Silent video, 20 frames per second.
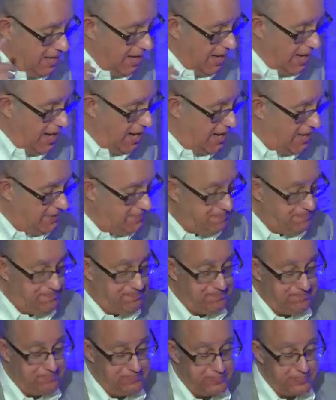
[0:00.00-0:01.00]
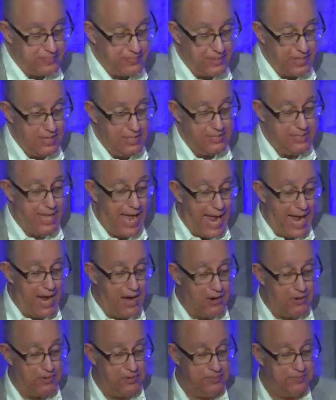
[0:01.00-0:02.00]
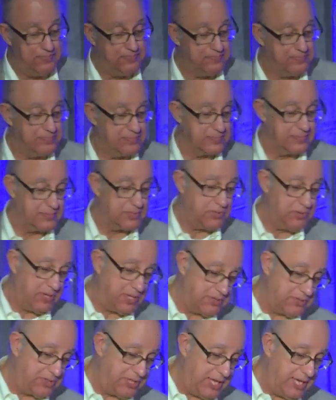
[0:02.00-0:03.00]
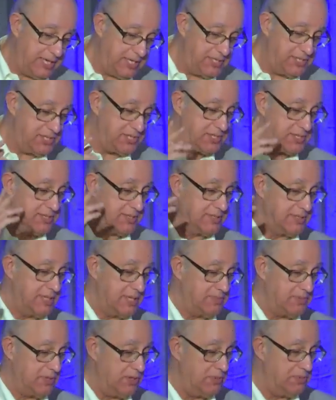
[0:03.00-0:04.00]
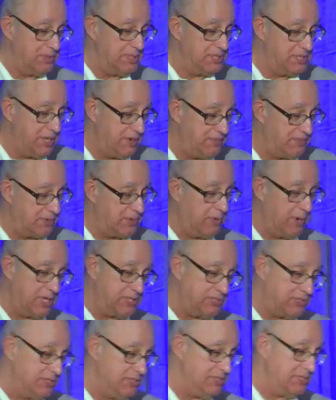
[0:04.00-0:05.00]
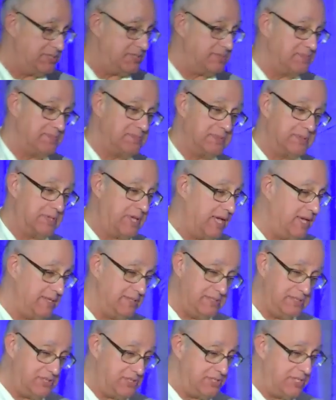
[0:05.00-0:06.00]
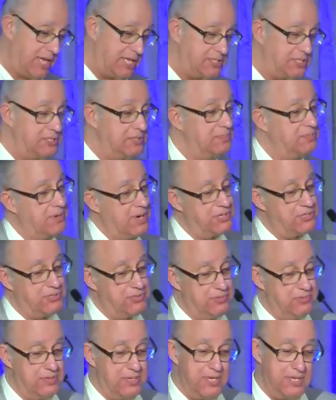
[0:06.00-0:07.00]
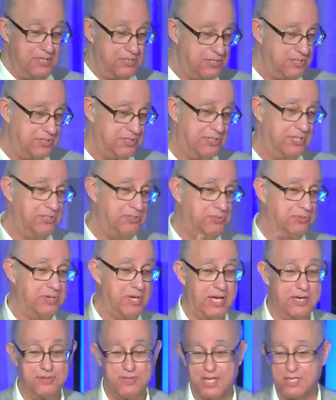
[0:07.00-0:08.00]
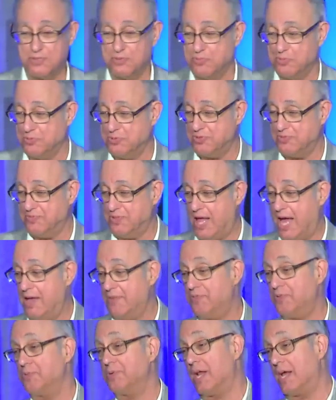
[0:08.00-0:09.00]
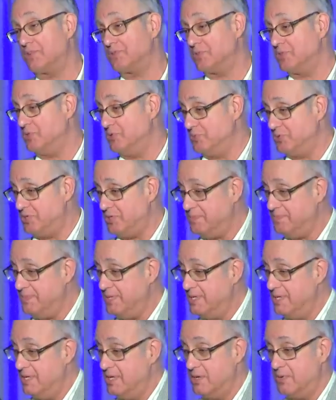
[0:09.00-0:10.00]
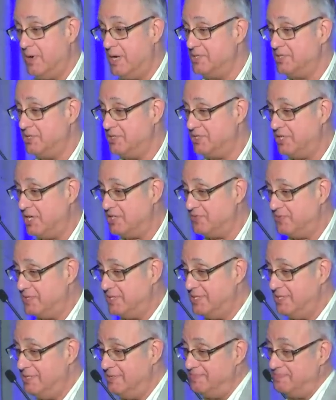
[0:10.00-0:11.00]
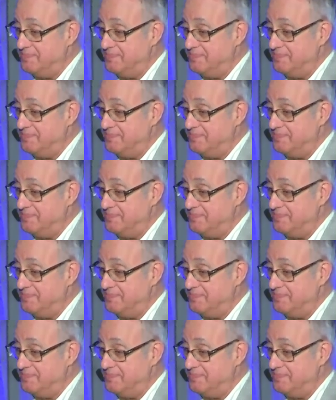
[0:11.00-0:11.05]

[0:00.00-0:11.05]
Um, now, two other things, then we'll open this up for questions. Again, this is not to depress you, it's to teach you kind of like the rules of life. You can actually use them quite successfully.